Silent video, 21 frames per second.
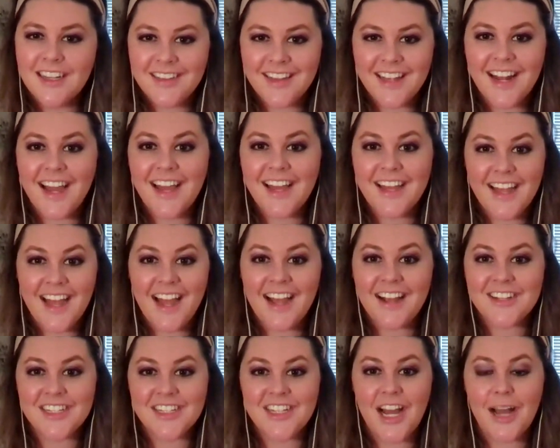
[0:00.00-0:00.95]
that I
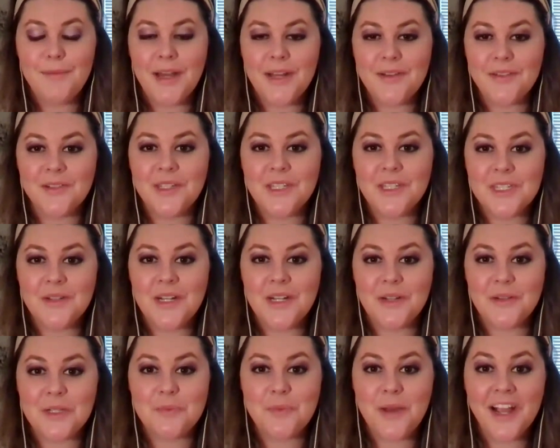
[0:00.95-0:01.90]
actually got mine released when I
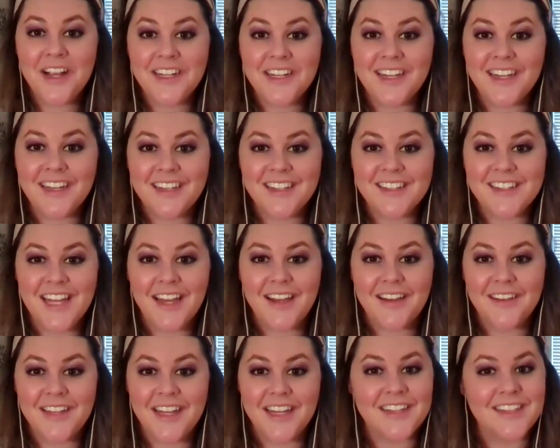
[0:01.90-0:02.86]
was pregnant because
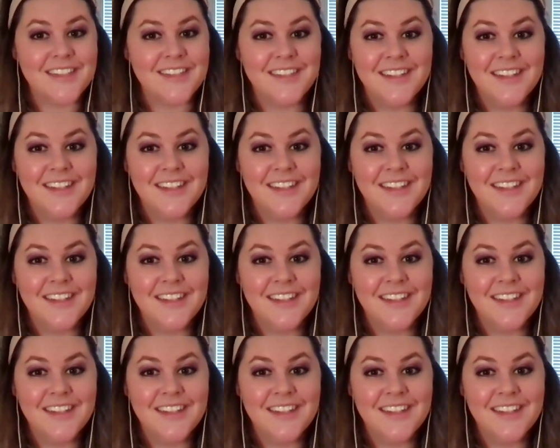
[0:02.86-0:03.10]
I like,